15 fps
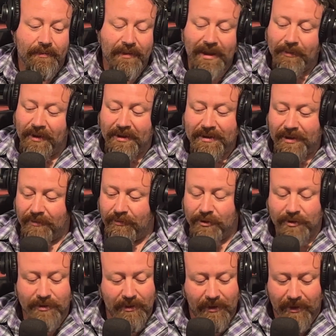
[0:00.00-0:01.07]
that being said, we're
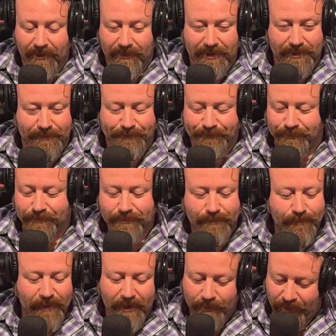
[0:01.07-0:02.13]
still always
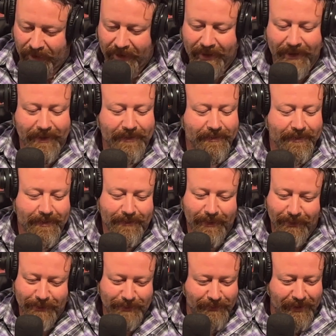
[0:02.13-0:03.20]
playing,
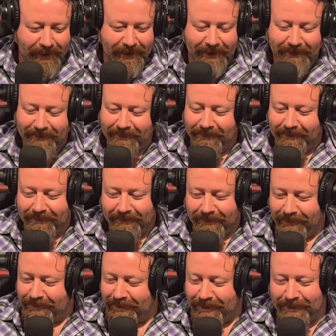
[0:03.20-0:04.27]
always writing,
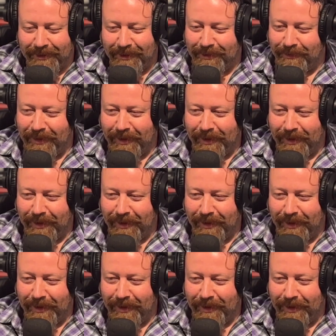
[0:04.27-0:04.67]
always got songs